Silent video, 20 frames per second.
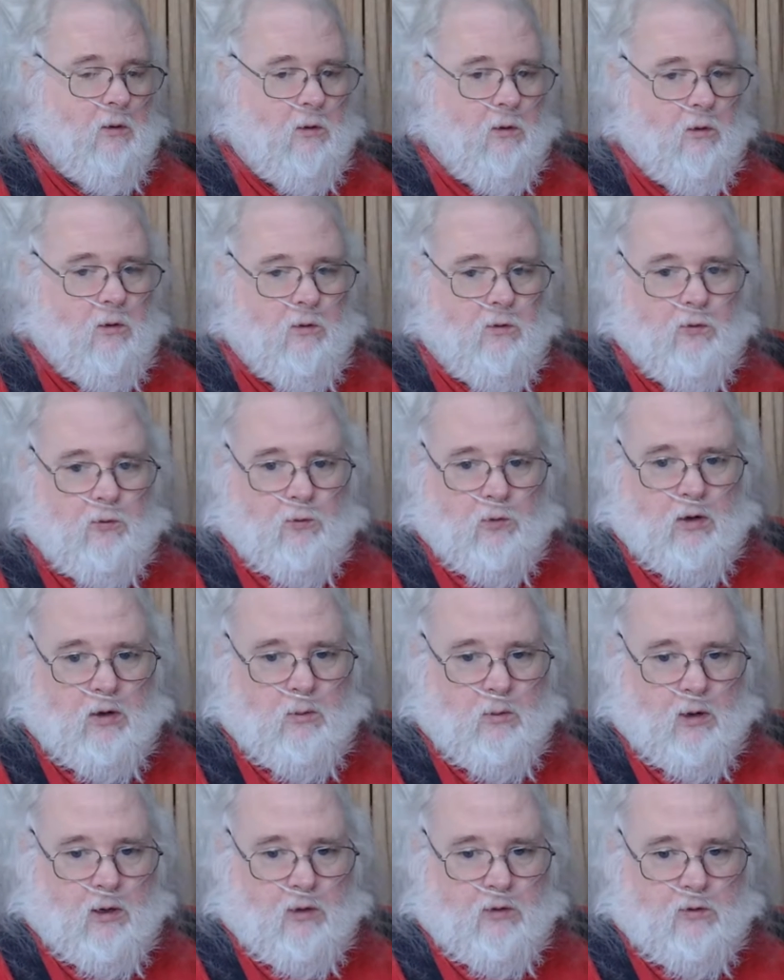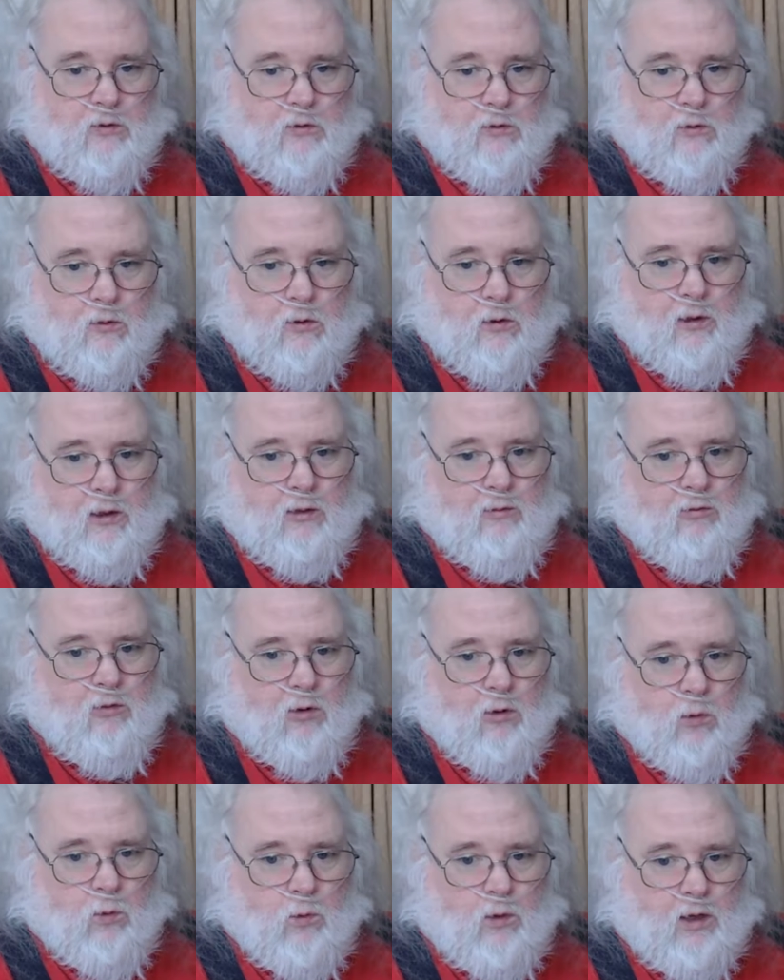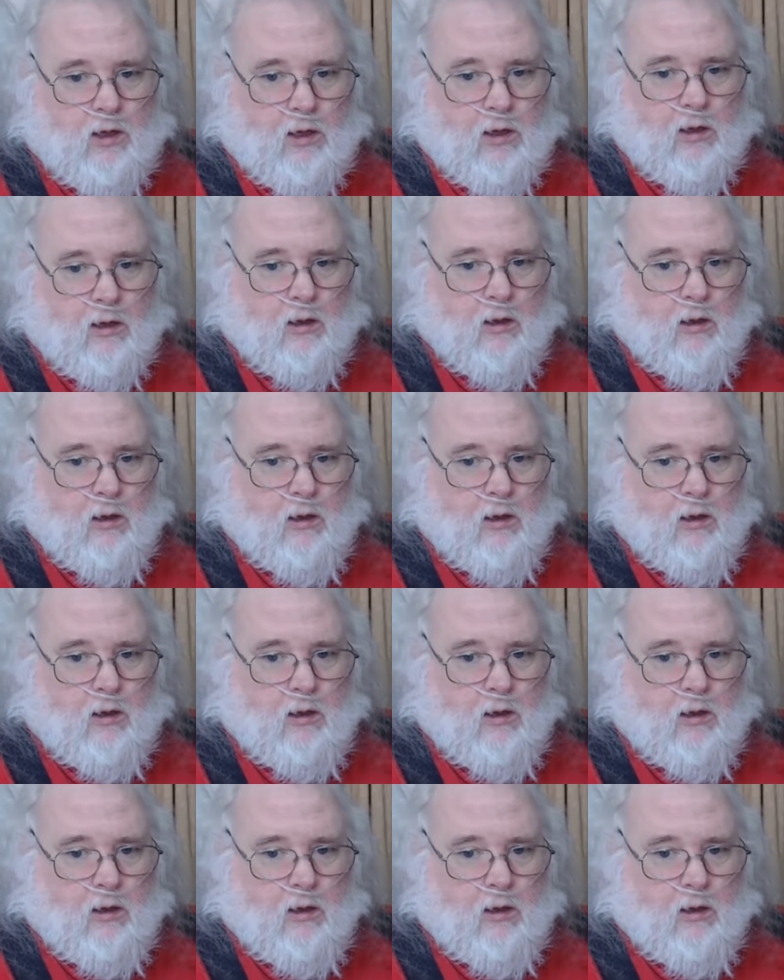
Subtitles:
or 3 months or even a week,